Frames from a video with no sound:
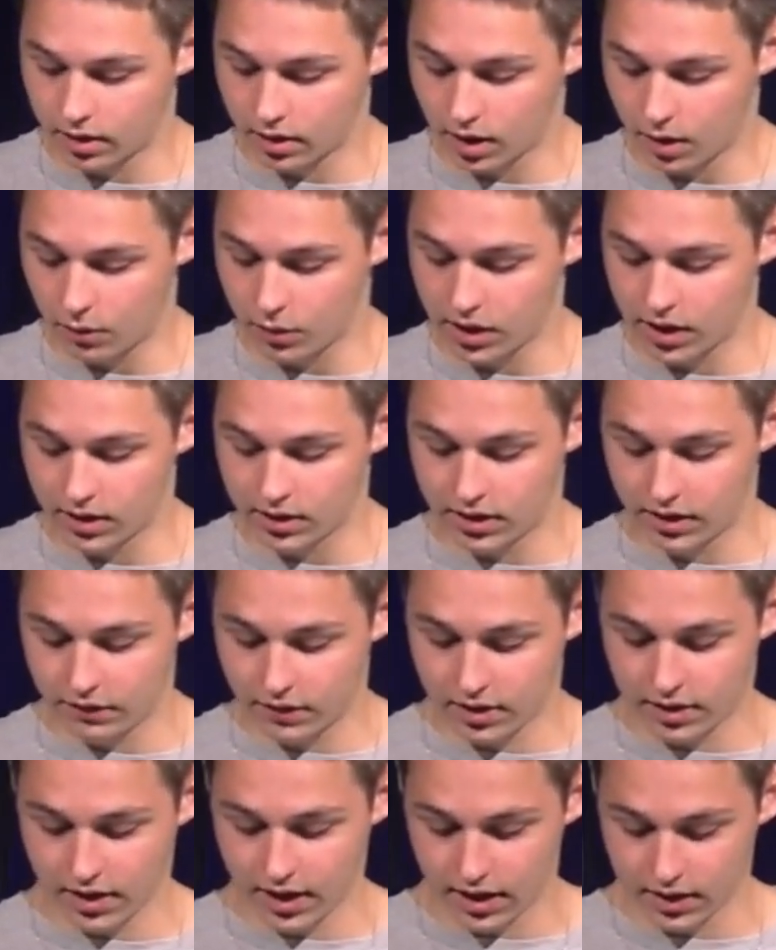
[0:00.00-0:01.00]
and we had
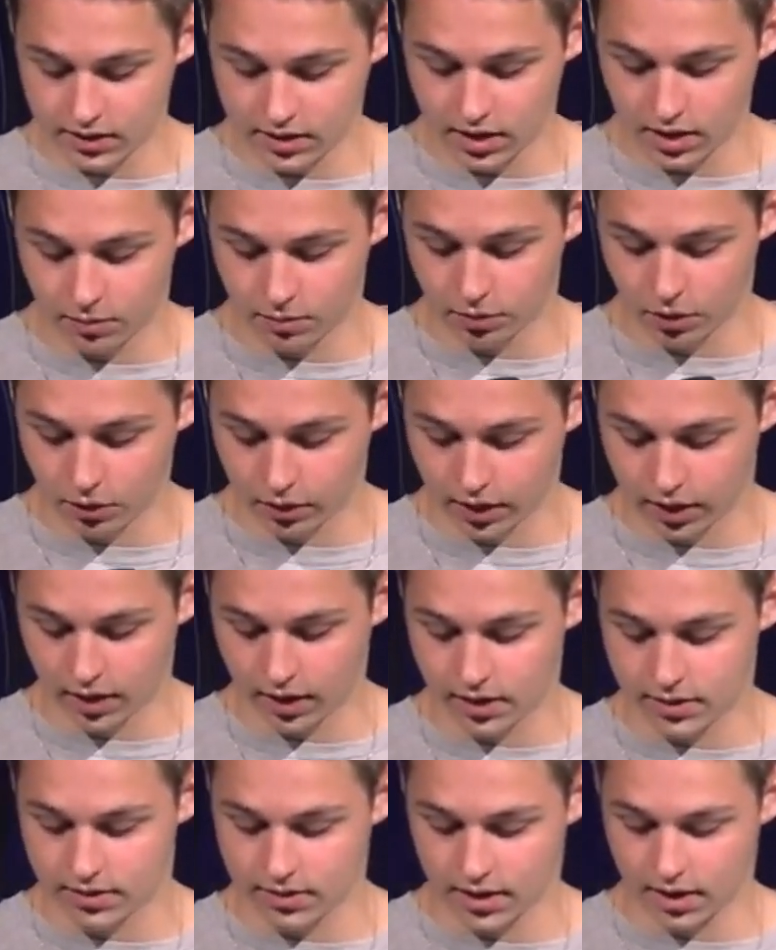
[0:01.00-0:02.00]
given thanks, he broke it
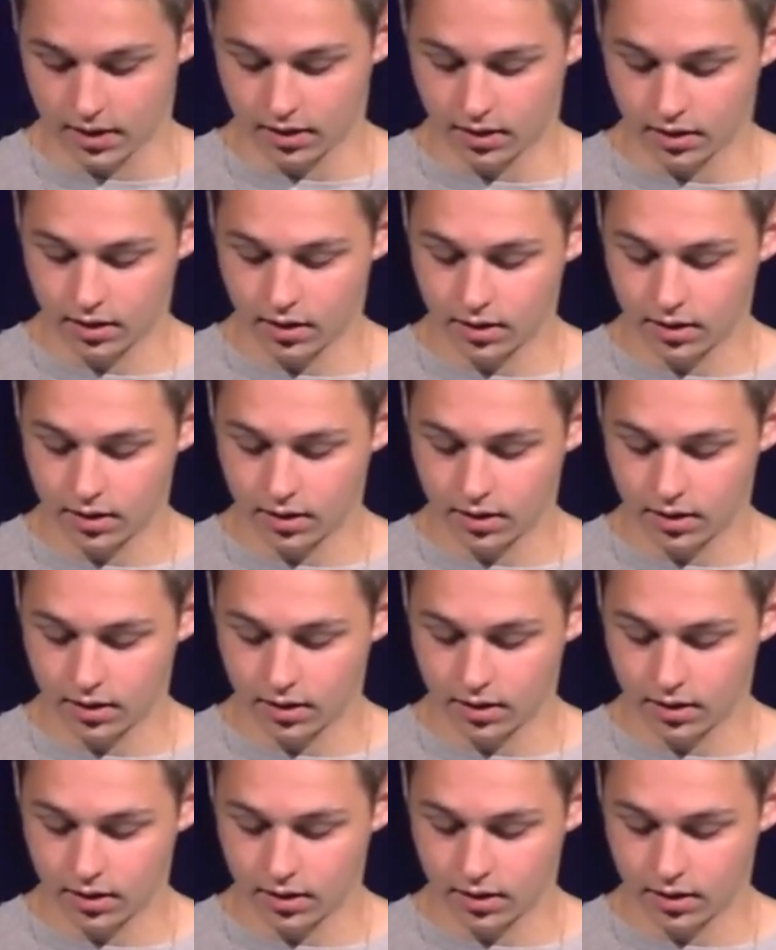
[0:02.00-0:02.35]
and said,